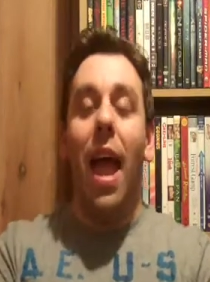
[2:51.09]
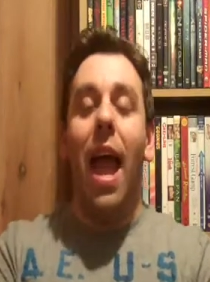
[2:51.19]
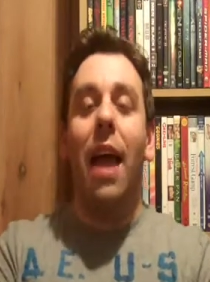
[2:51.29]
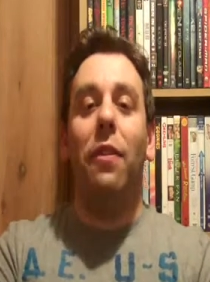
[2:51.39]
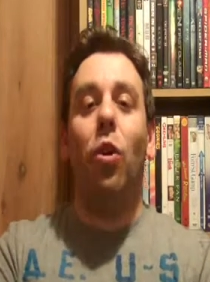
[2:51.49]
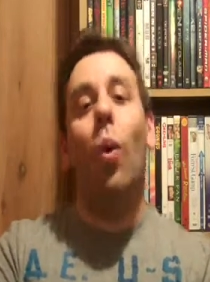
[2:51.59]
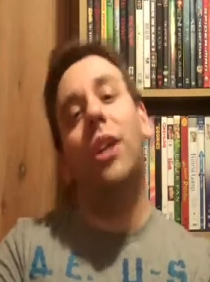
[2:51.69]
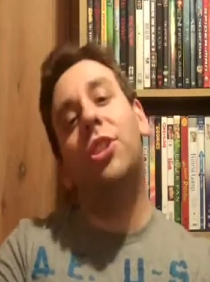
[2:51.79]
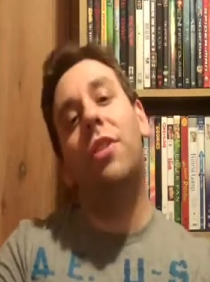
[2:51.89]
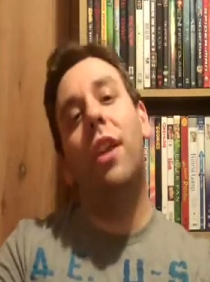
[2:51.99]
And the
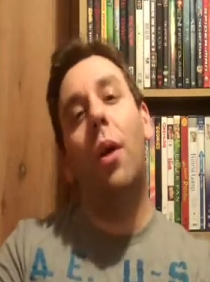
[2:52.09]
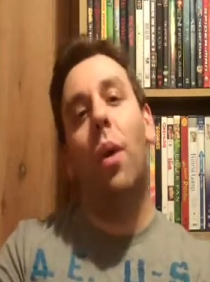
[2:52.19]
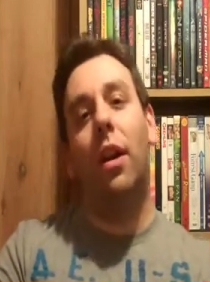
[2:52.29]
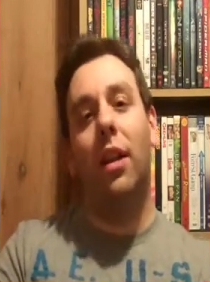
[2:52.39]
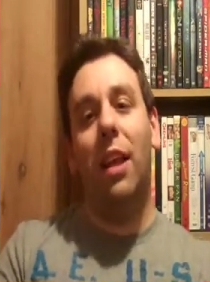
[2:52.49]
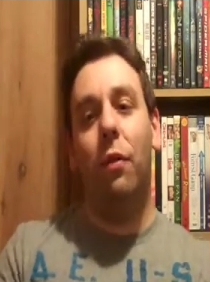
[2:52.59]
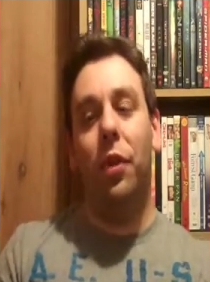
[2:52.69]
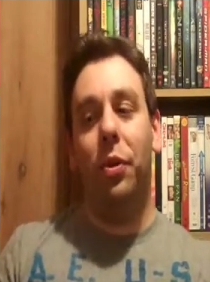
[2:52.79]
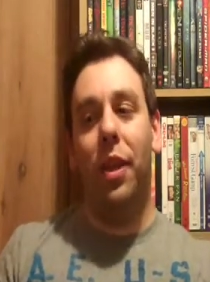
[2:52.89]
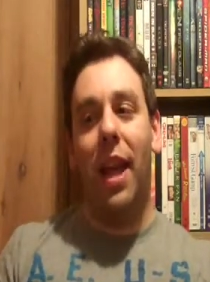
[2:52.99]
question that I want to leave with
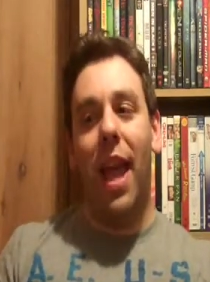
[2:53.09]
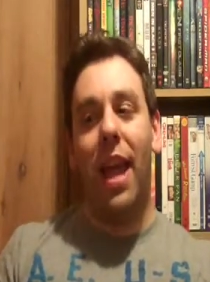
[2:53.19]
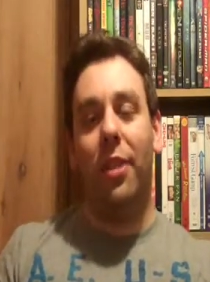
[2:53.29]
you today,